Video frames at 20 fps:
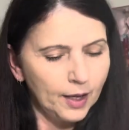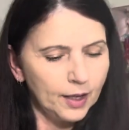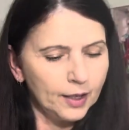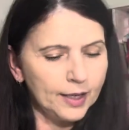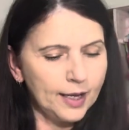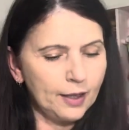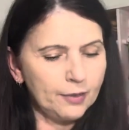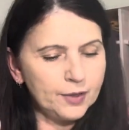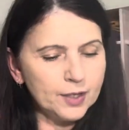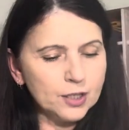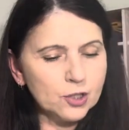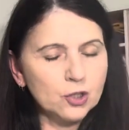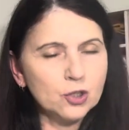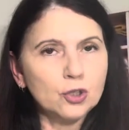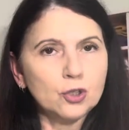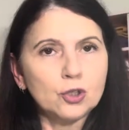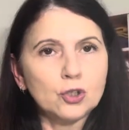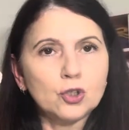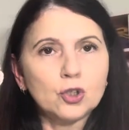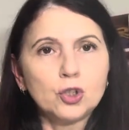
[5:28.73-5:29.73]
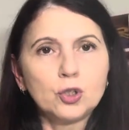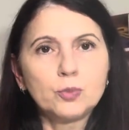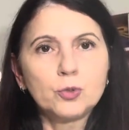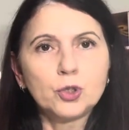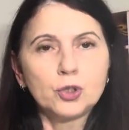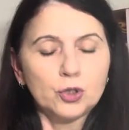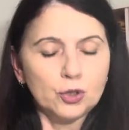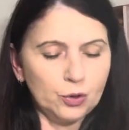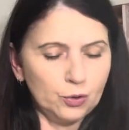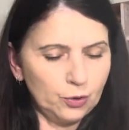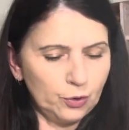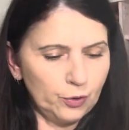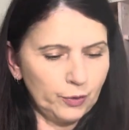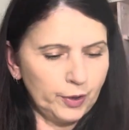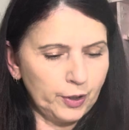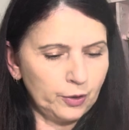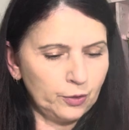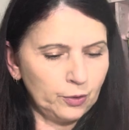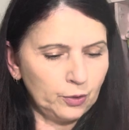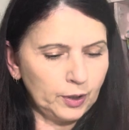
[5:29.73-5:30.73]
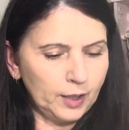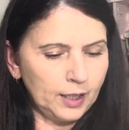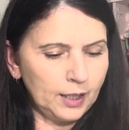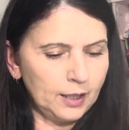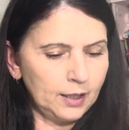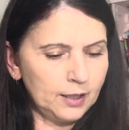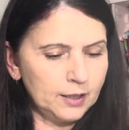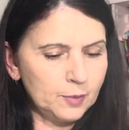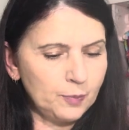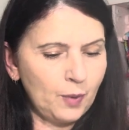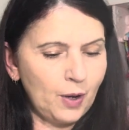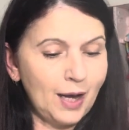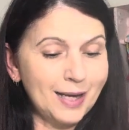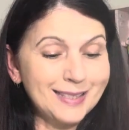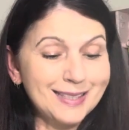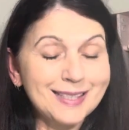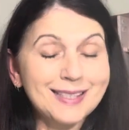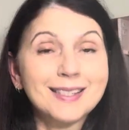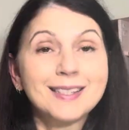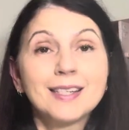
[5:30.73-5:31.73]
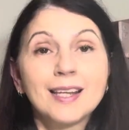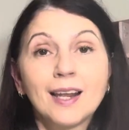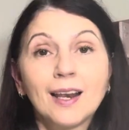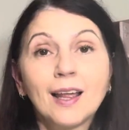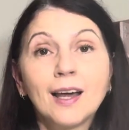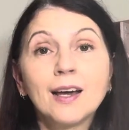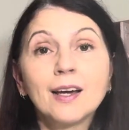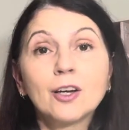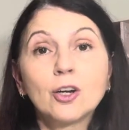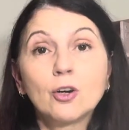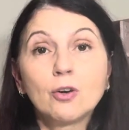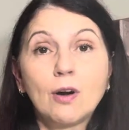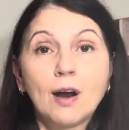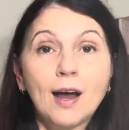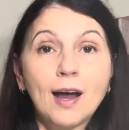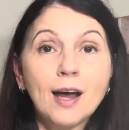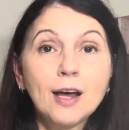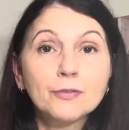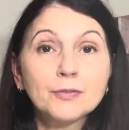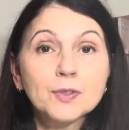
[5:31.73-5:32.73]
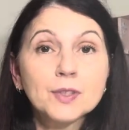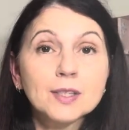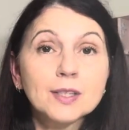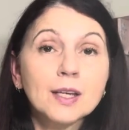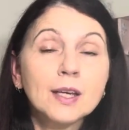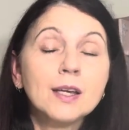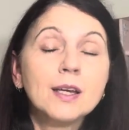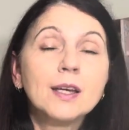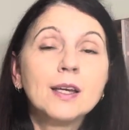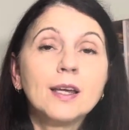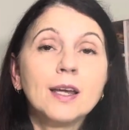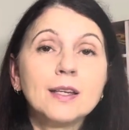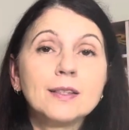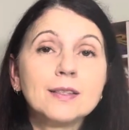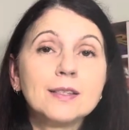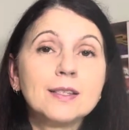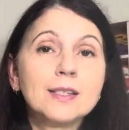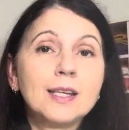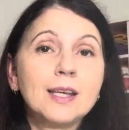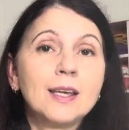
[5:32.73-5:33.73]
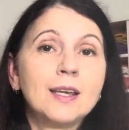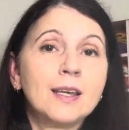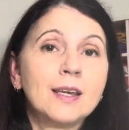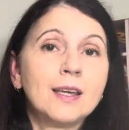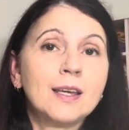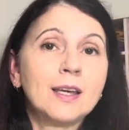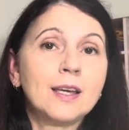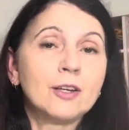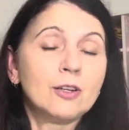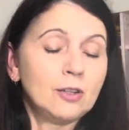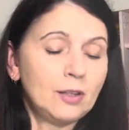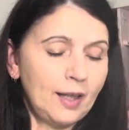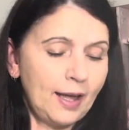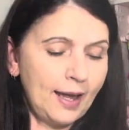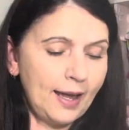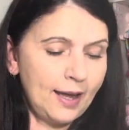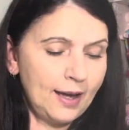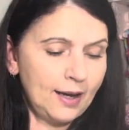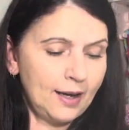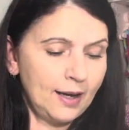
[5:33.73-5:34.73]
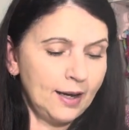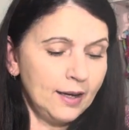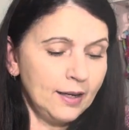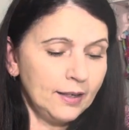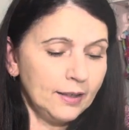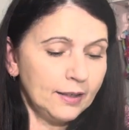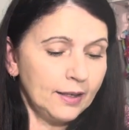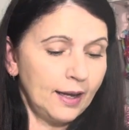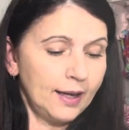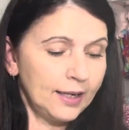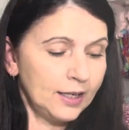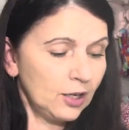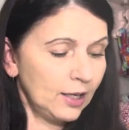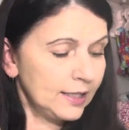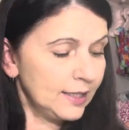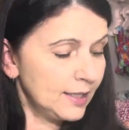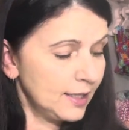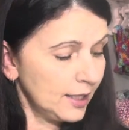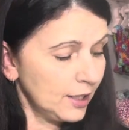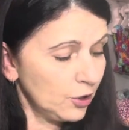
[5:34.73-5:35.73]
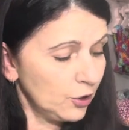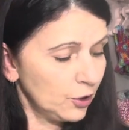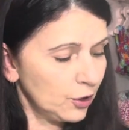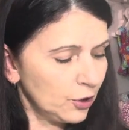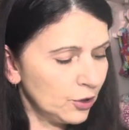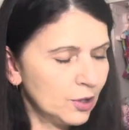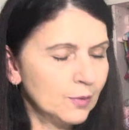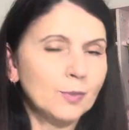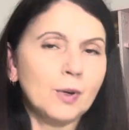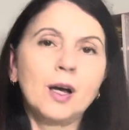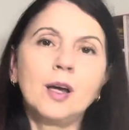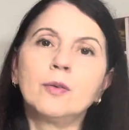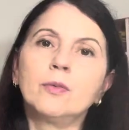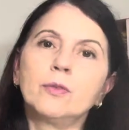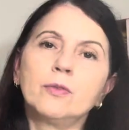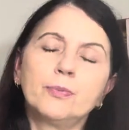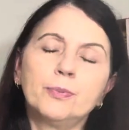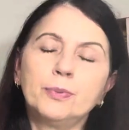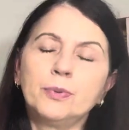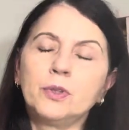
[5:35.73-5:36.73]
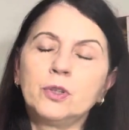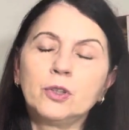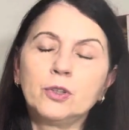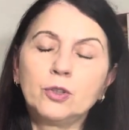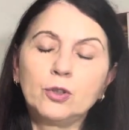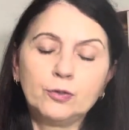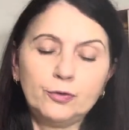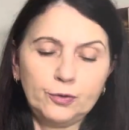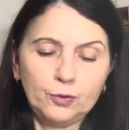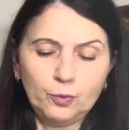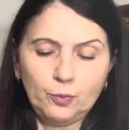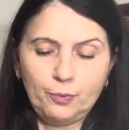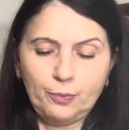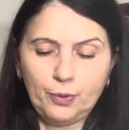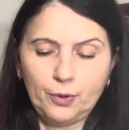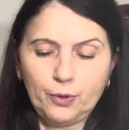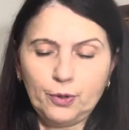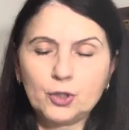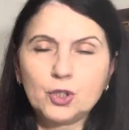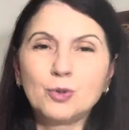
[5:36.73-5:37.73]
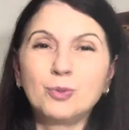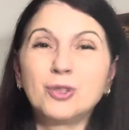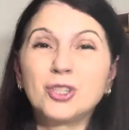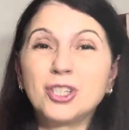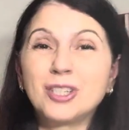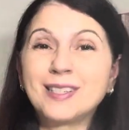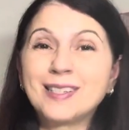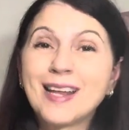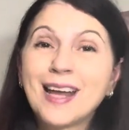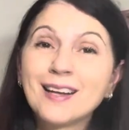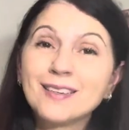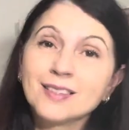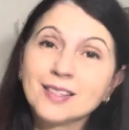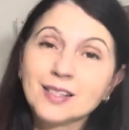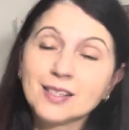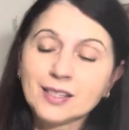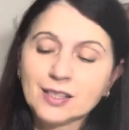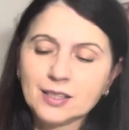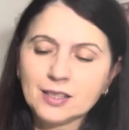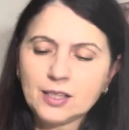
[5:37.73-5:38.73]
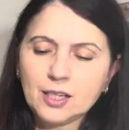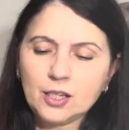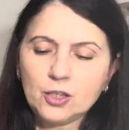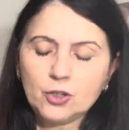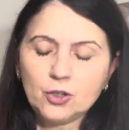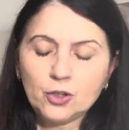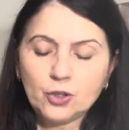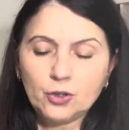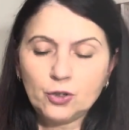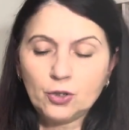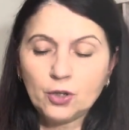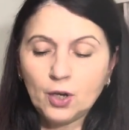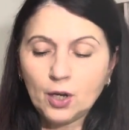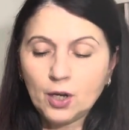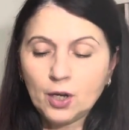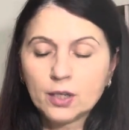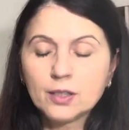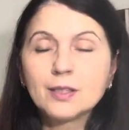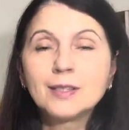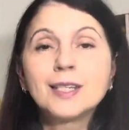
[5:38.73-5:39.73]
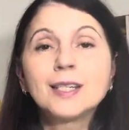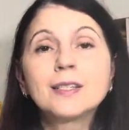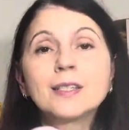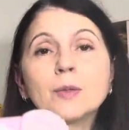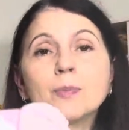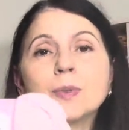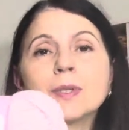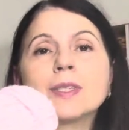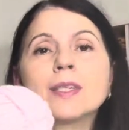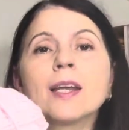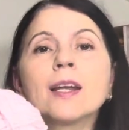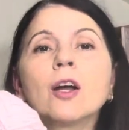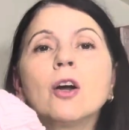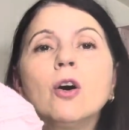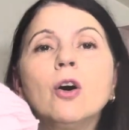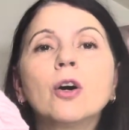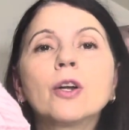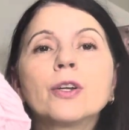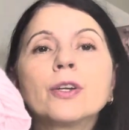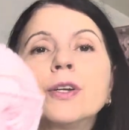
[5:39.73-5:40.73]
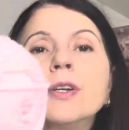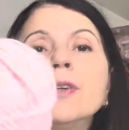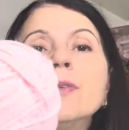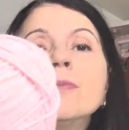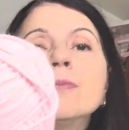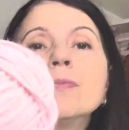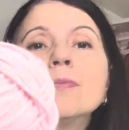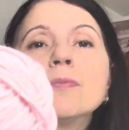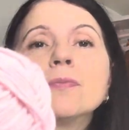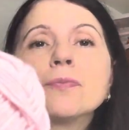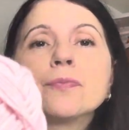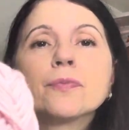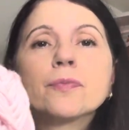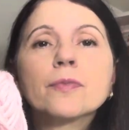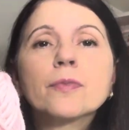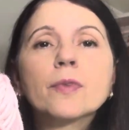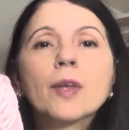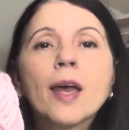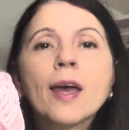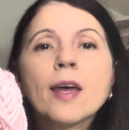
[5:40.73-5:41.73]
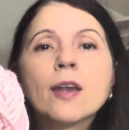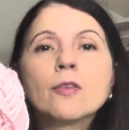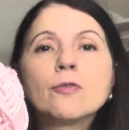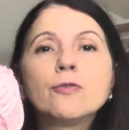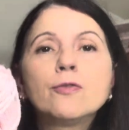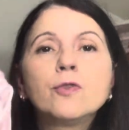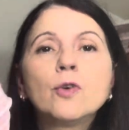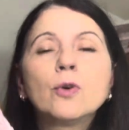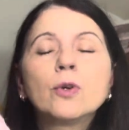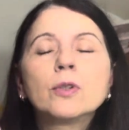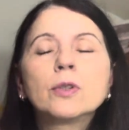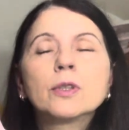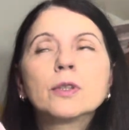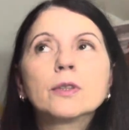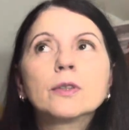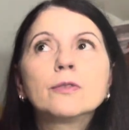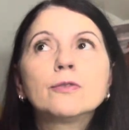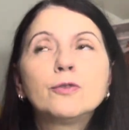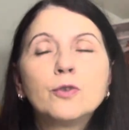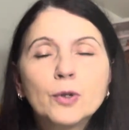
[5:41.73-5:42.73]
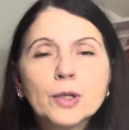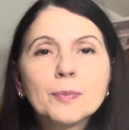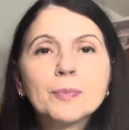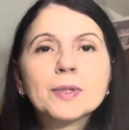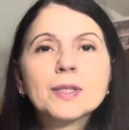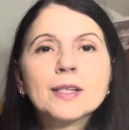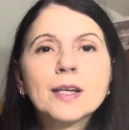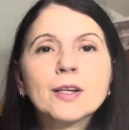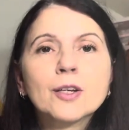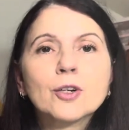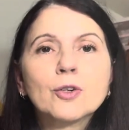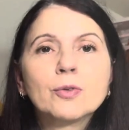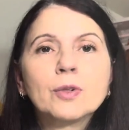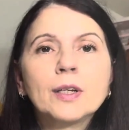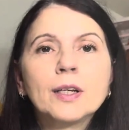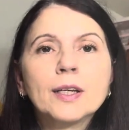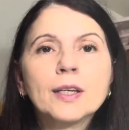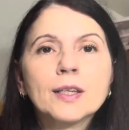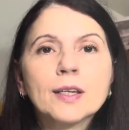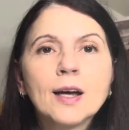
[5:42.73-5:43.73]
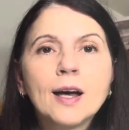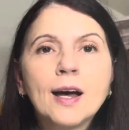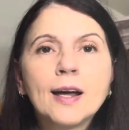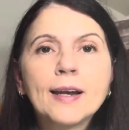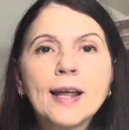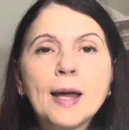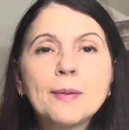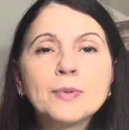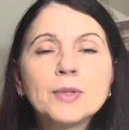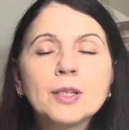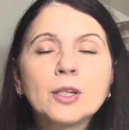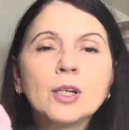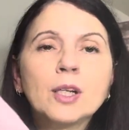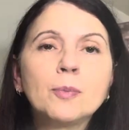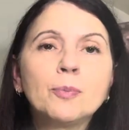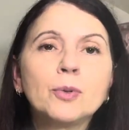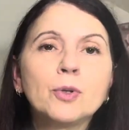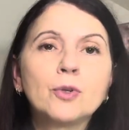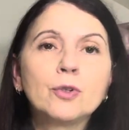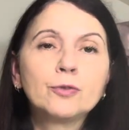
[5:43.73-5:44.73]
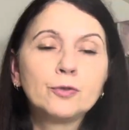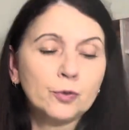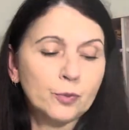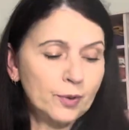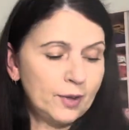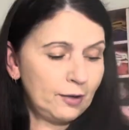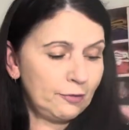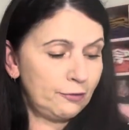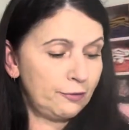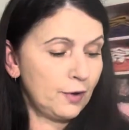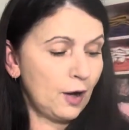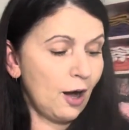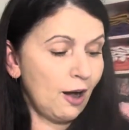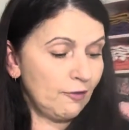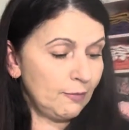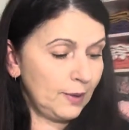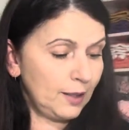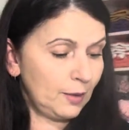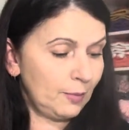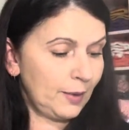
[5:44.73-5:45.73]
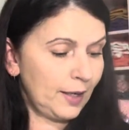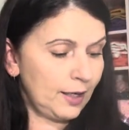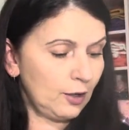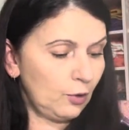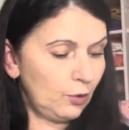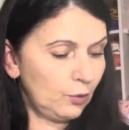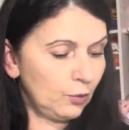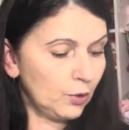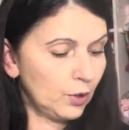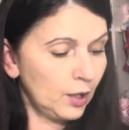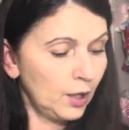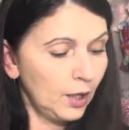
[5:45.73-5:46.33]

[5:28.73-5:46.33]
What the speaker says: Now this YouTube tutorial is by Stella Crafts, Stelar, and I did use my beautiful birch, which is now discontinued, 60% cotton and 40% acrylic yarn. Absolutely beautiful with a 5mm hook.